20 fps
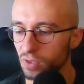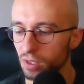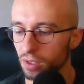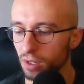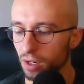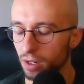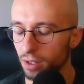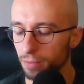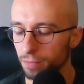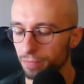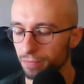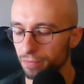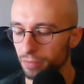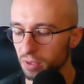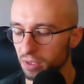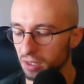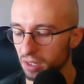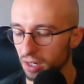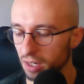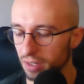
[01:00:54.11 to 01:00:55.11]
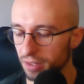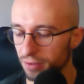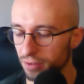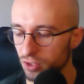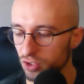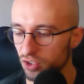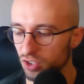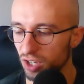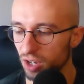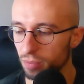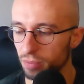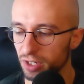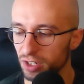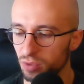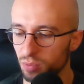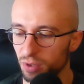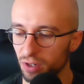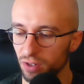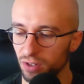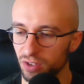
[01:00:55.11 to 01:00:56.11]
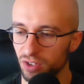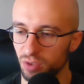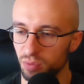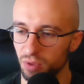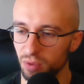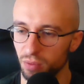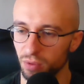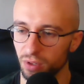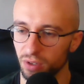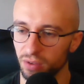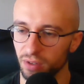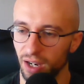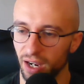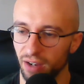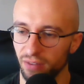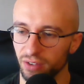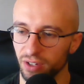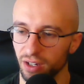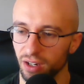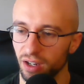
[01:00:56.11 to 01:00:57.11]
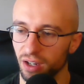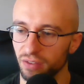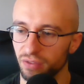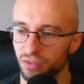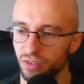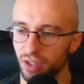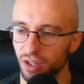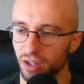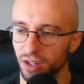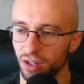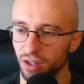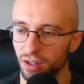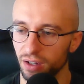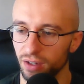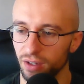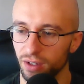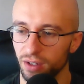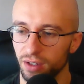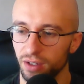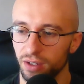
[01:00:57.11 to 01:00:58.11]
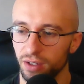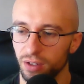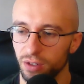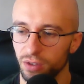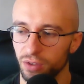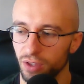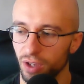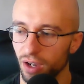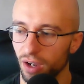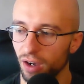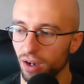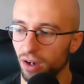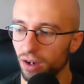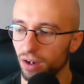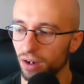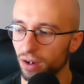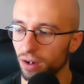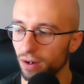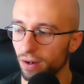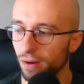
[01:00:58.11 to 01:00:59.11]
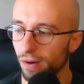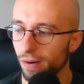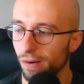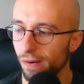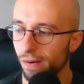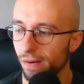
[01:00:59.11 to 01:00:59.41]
Um, and there are some experiences people have in life that are that are